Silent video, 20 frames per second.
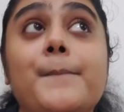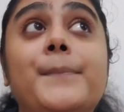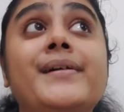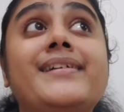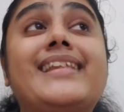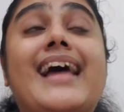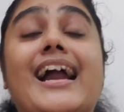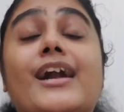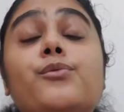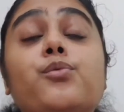but
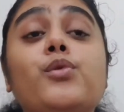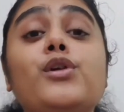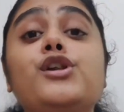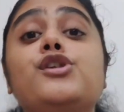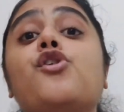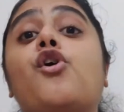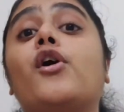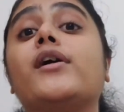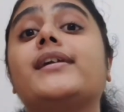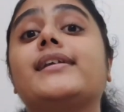that will
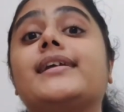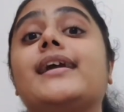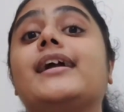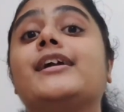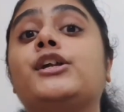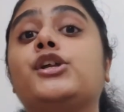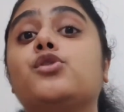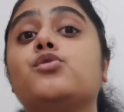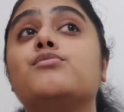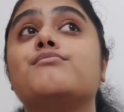not
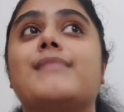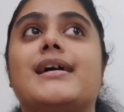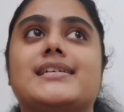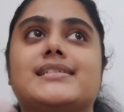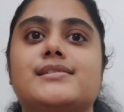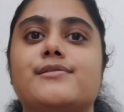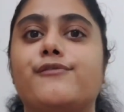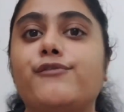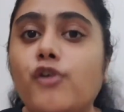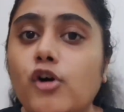get you
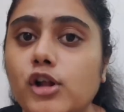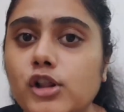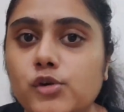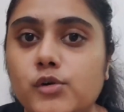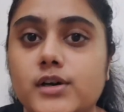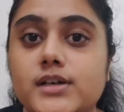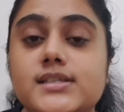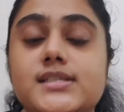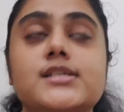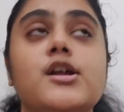massive
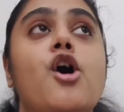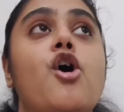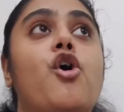followers,